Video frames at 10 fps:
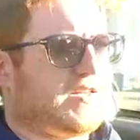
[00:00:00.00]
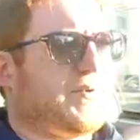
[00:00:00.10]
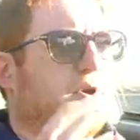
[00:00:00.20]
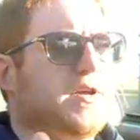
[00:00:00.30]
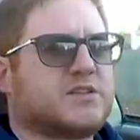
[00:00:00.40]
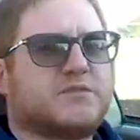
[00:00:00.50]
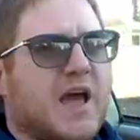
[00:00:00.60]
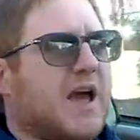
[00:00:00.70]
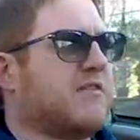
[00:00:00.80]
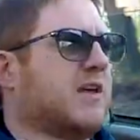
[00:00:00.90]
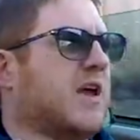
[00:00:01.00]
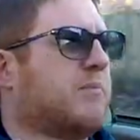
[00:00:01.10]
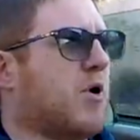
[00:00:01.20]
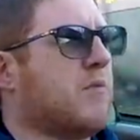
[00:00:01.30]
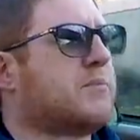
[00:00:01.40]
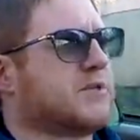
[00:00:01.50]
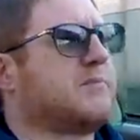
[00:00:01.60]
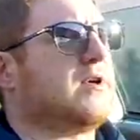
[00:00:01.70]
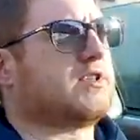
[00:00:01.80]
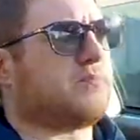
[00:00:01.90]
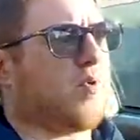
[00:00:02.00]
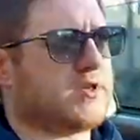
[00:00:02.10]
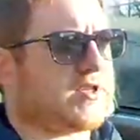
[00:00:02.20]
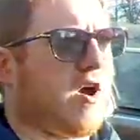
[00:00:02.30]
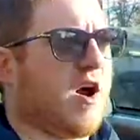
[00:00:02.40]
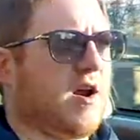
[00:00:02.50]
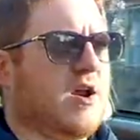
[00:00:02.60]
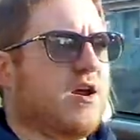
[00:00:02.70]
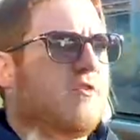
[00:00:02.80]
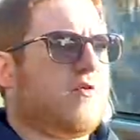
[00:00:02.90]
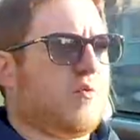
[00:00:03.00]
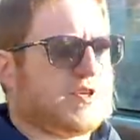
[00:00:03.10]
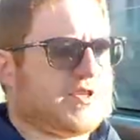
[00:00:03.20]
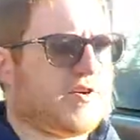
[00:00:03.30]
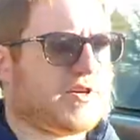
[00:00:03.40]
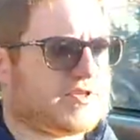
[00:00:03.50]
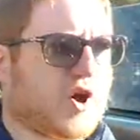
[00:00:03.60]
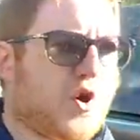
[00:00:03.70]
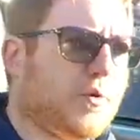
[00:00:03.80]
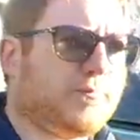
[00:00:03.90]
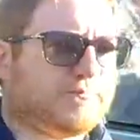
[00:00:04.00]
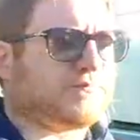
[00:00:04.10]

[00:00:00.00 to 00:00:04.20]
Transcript: experience of having a purpose-built sports car, for which there is no